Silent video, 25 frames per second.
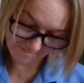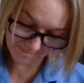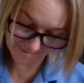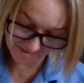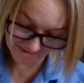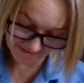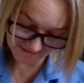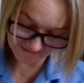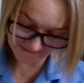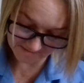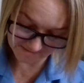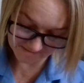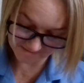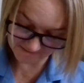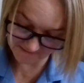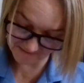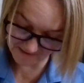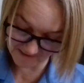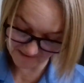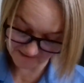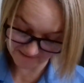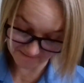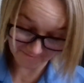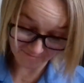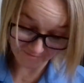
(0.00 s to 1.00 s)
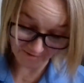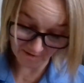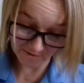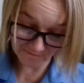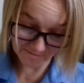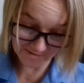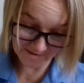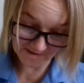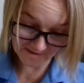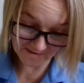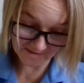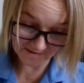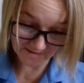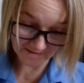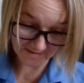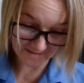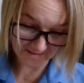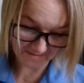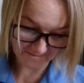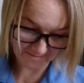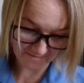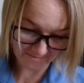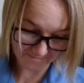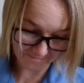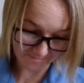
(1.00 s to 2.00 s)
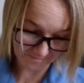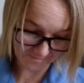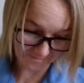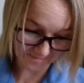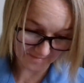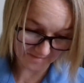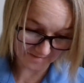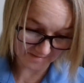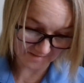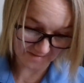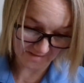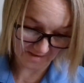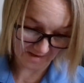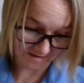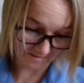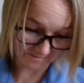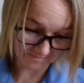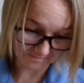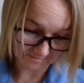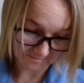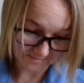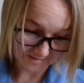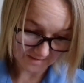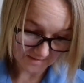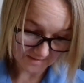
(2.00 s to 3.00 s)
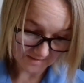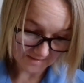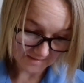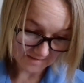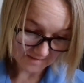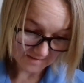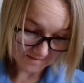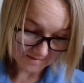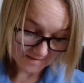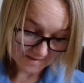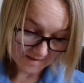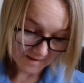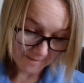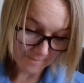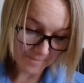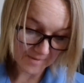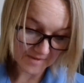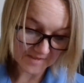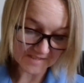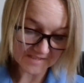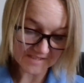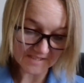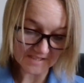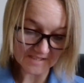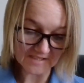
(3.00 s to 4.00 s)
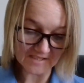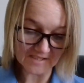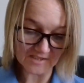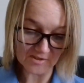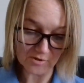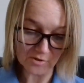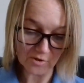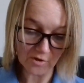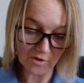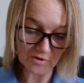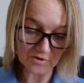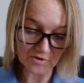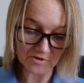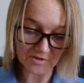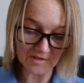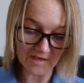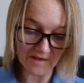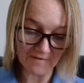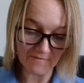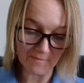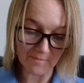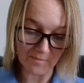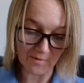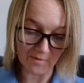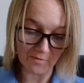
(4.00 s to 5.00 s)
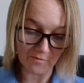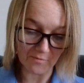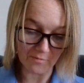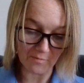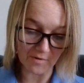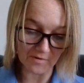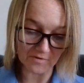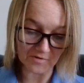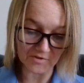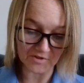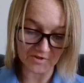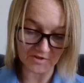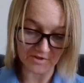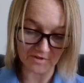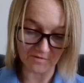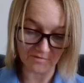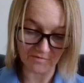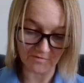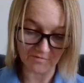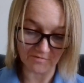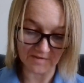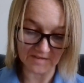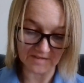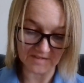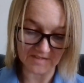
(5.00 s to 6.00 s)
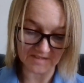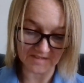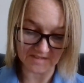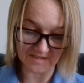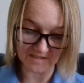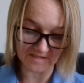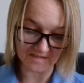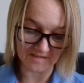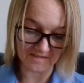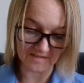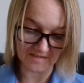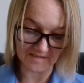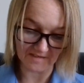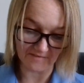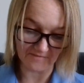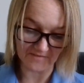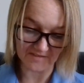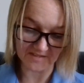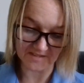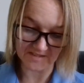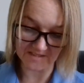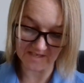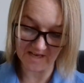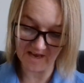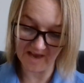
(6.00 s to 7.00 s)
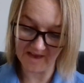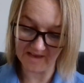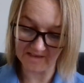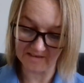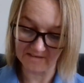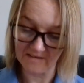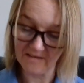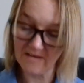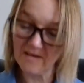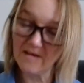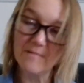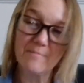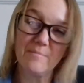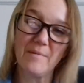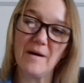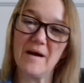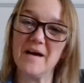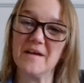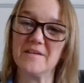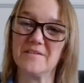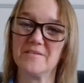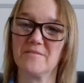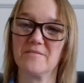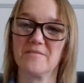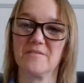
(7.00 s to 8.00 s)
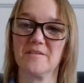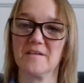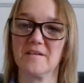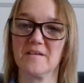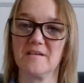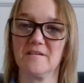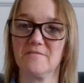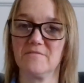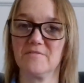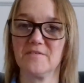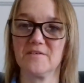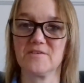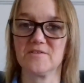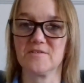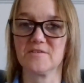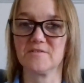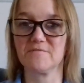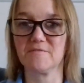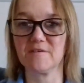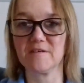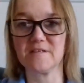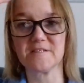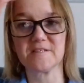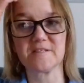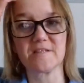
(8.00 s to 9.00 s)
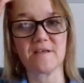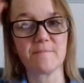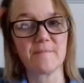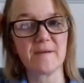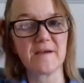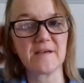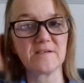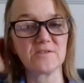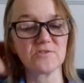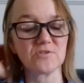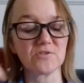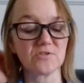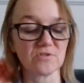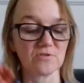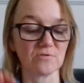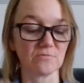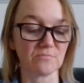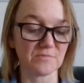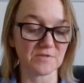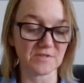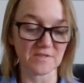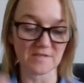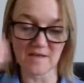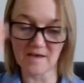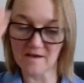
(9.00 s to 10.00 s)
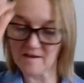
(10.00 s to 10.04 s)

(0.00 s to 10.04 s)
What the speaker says: it's, I can follow it, and I'm, you know. But it says it's 0 to 11 month, 1 to 2, 3 to 6 and 7 to 10. But I don't think it fits them ages up to